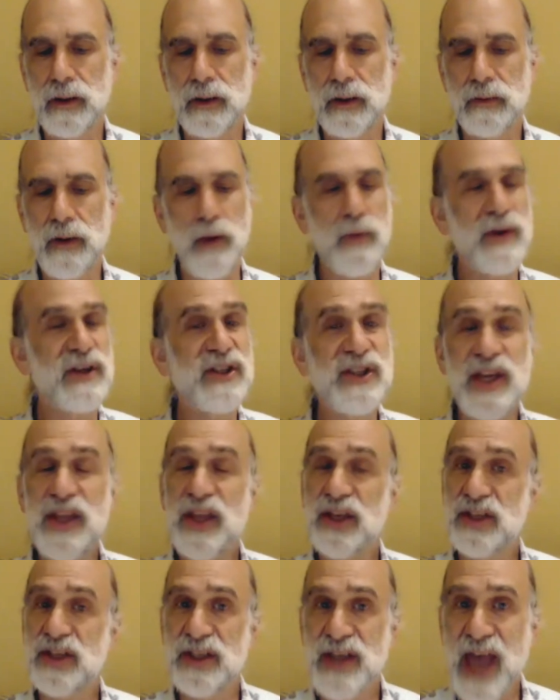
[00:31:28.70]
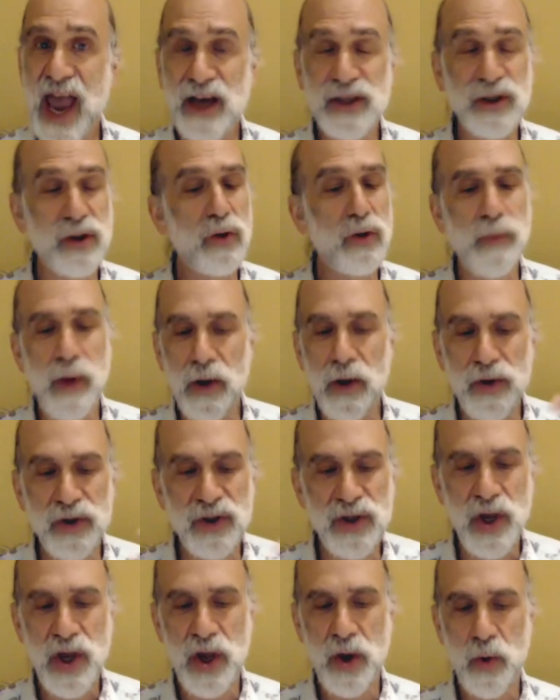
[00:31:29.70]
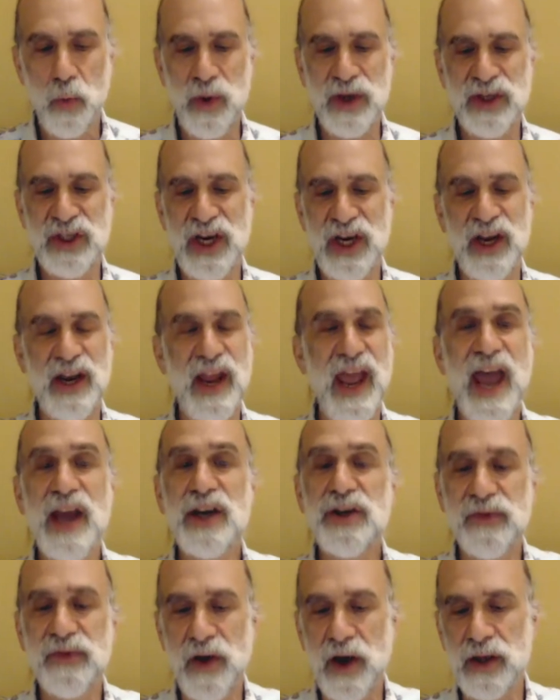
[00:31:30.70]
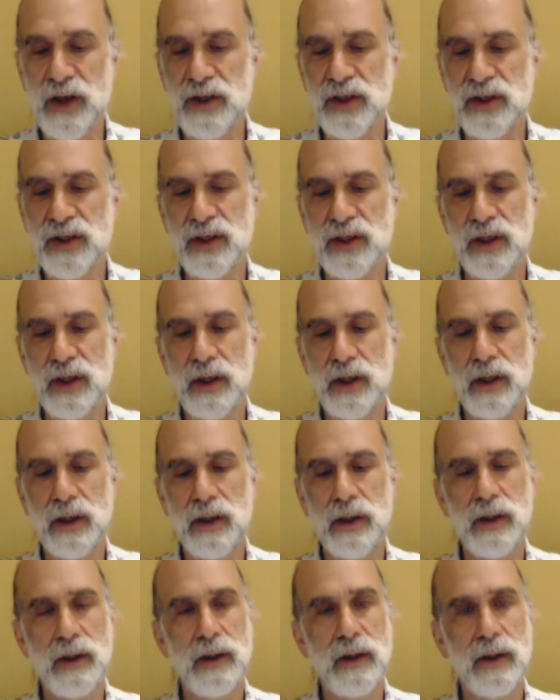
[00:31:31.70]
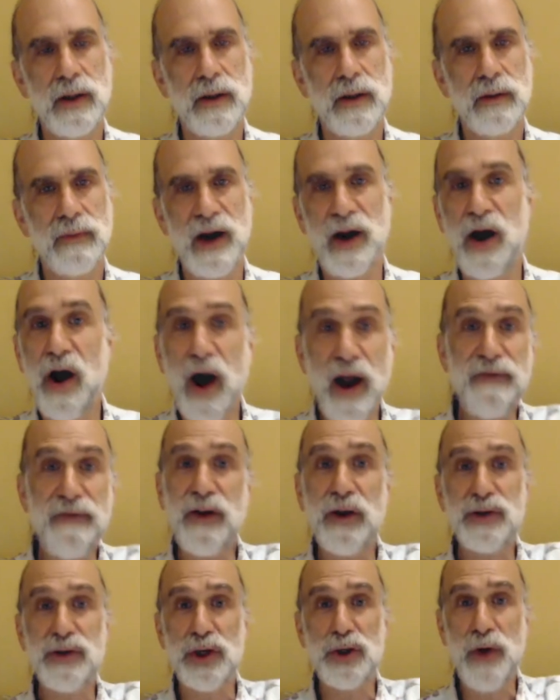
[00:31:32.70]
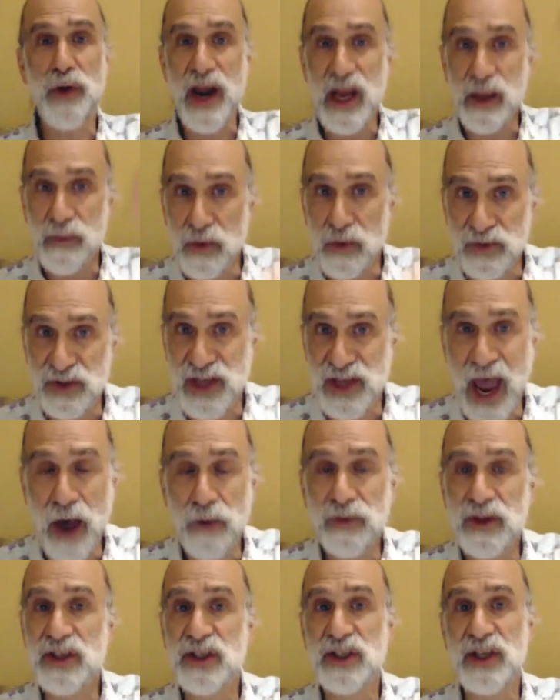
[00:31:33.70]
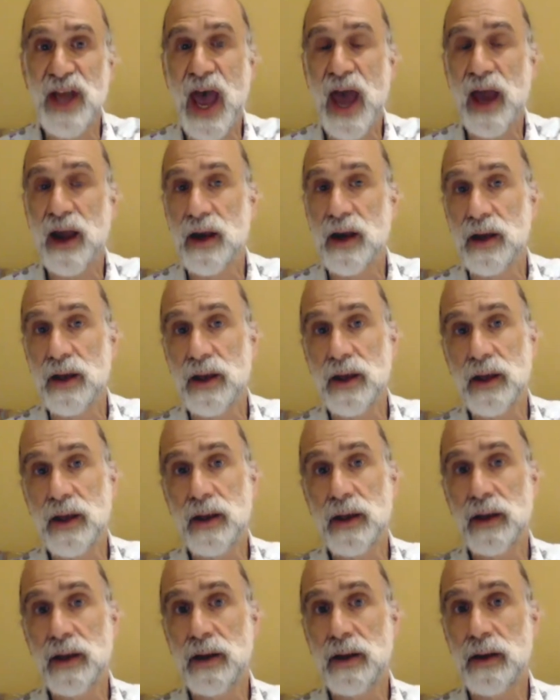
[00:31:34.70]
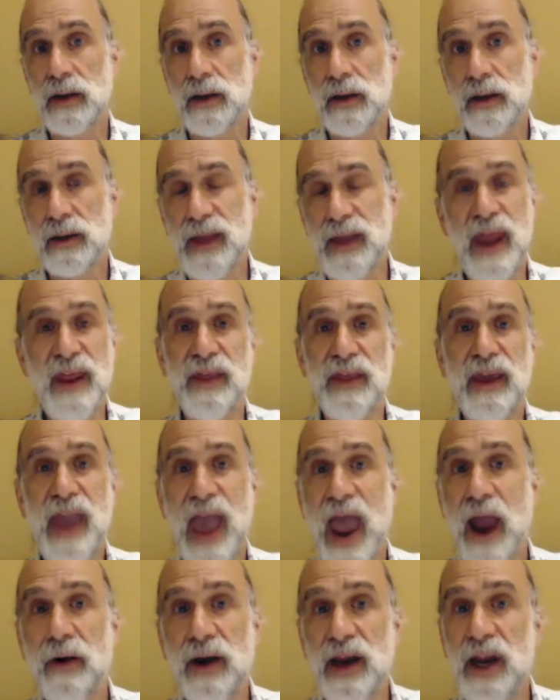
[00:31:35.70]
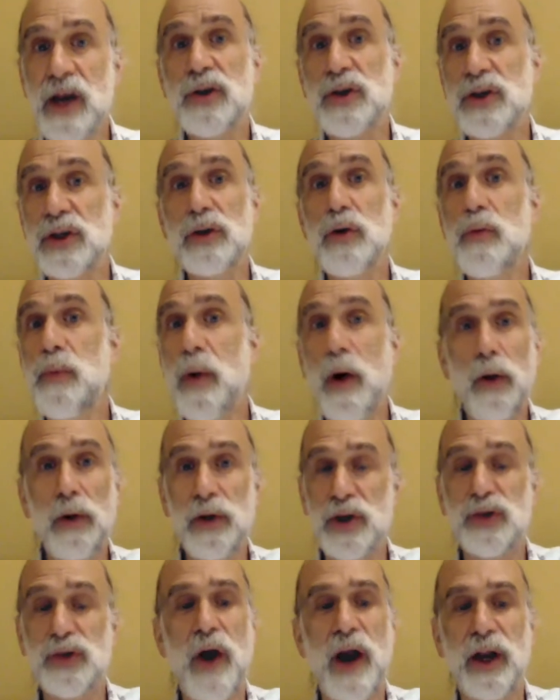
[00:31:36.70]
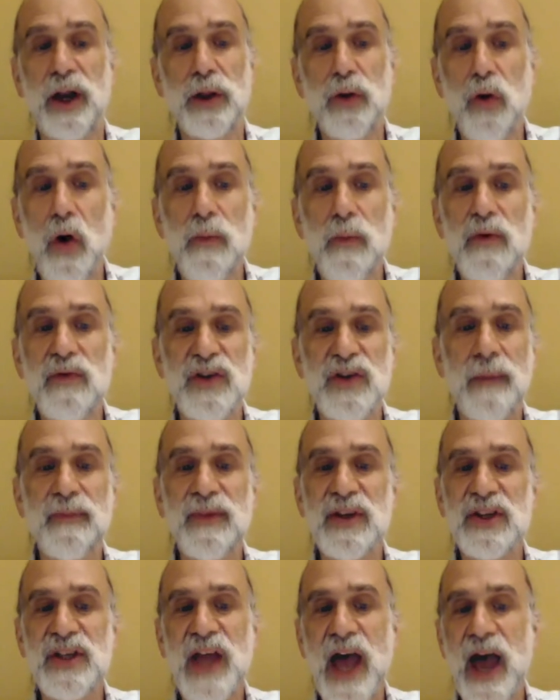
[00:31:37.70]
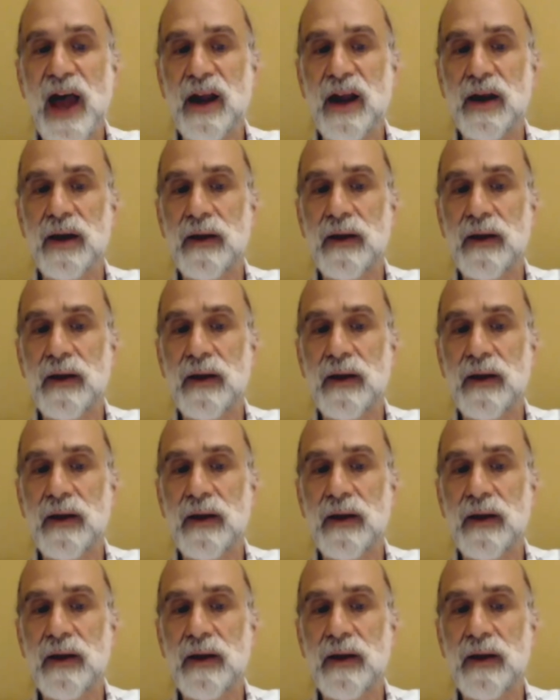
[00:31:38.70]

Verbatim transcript: Right? We see this in tax loopholes, we see it in hedge funds. Right? High frequency trading moves down the stack. Getting the carried interest loophole, the China law moves up the stack.